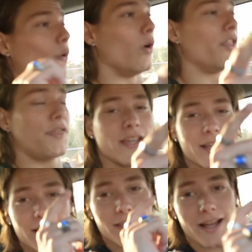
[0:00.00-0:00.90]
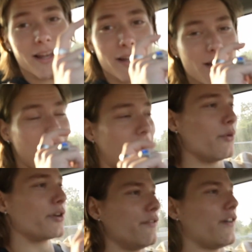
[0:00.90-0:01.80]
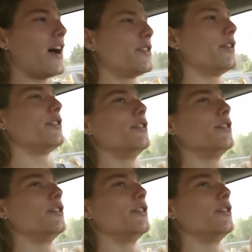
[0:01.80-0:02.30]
One thing that I would advise you to